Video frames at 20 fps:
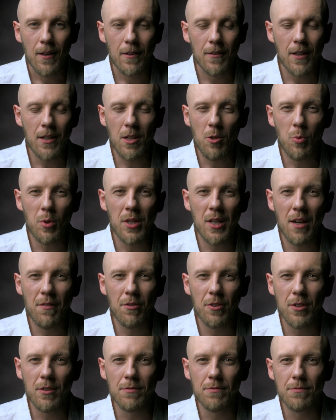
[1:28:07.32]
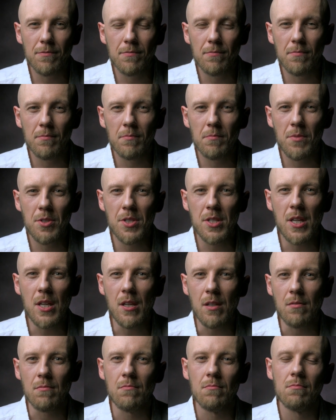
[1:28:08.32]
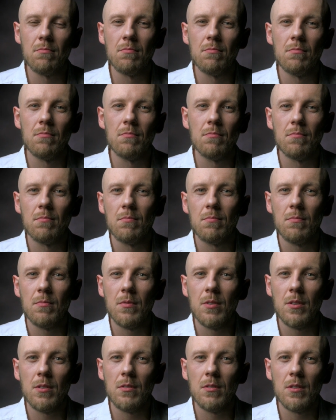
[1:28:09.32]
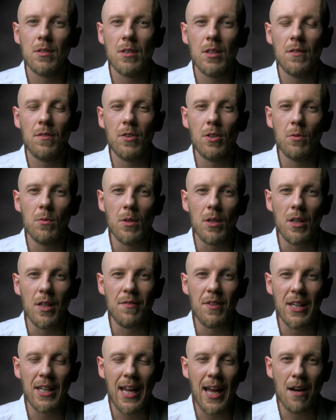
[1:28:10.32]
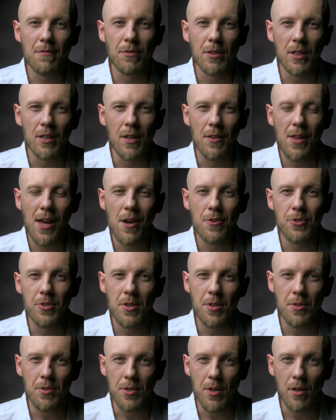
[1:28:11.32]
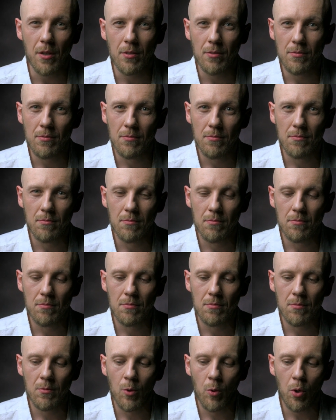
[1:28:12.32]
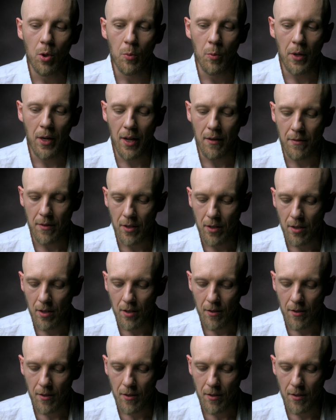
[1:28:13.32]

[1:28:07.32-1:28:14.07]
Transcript: that you would never have seen if you were living in Africa 1,000 years ago or whatever.